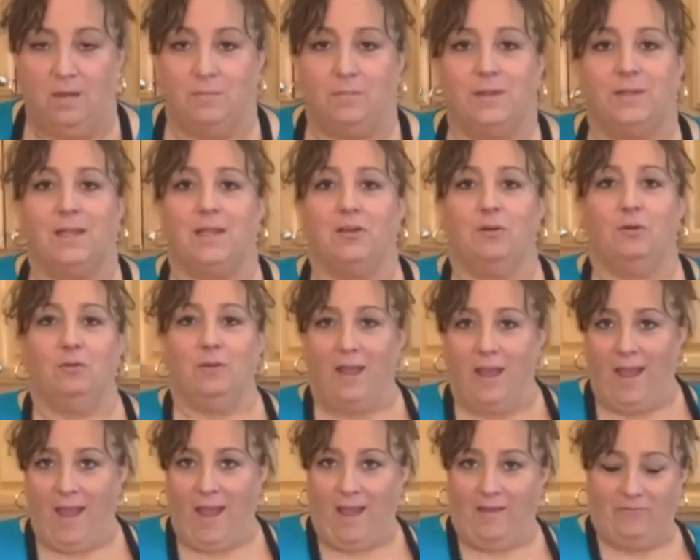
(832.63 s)
but they don't
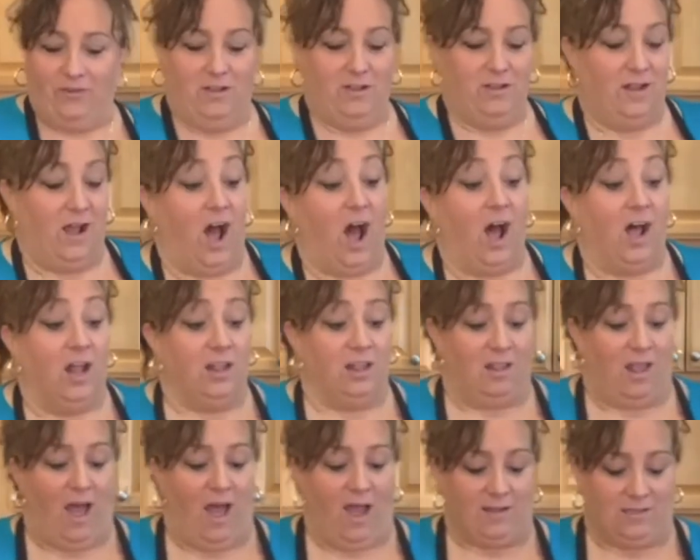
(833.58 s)
have a
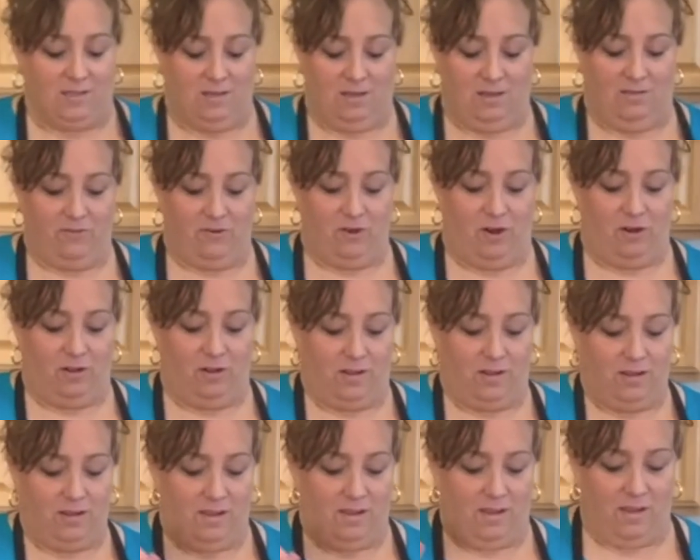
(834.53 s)
lot of
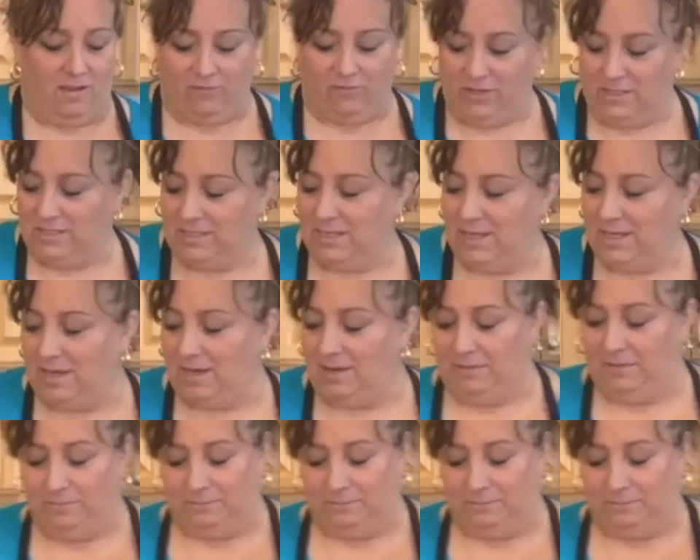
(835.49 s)
garlic every sitting.